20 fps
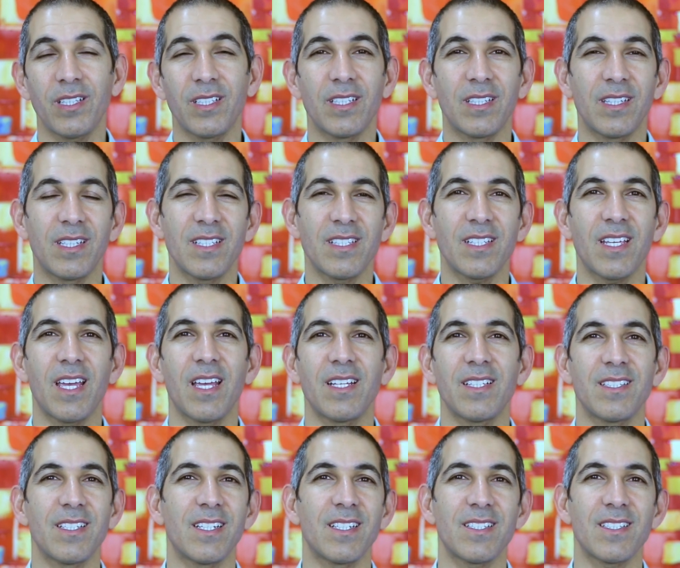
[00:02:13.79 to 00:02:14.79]
In this
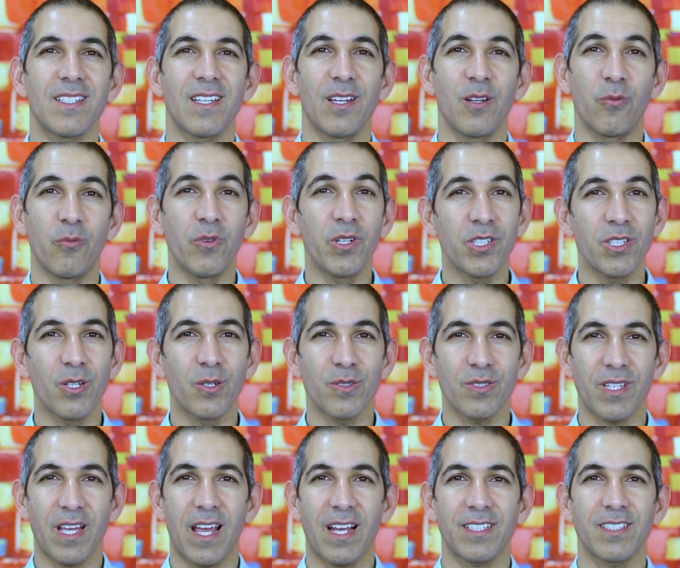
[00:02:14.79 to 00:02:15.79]
case, it's a
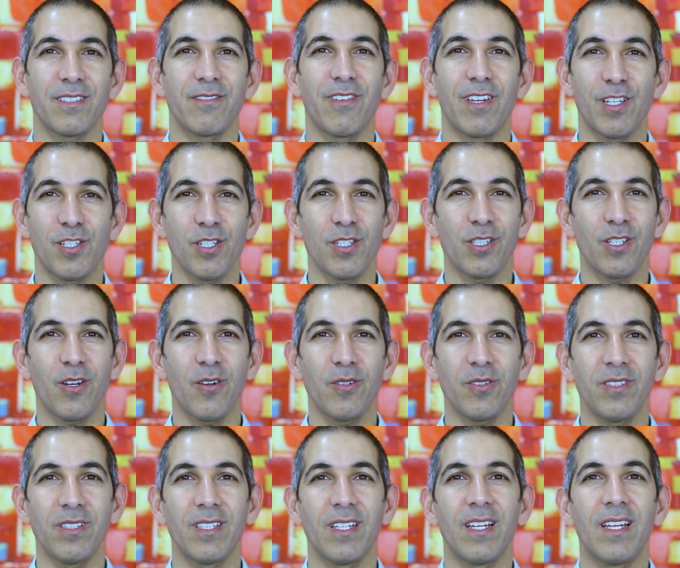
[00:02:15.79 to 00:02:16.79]
Windows activation
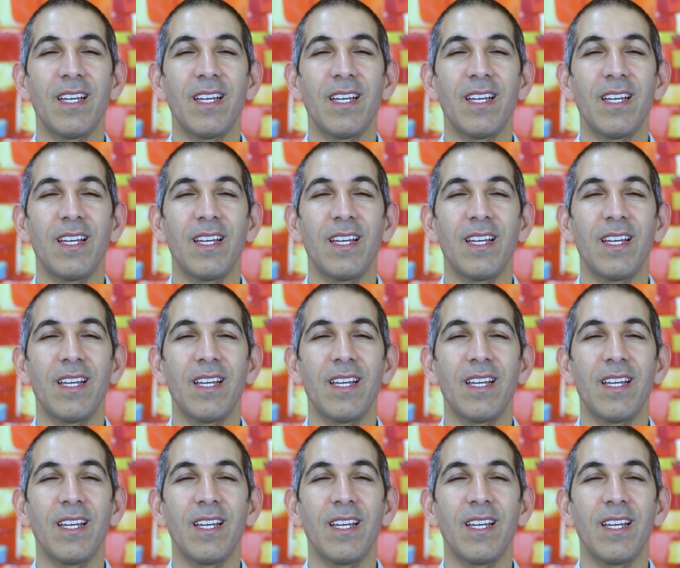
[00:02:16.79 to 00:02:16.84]
code.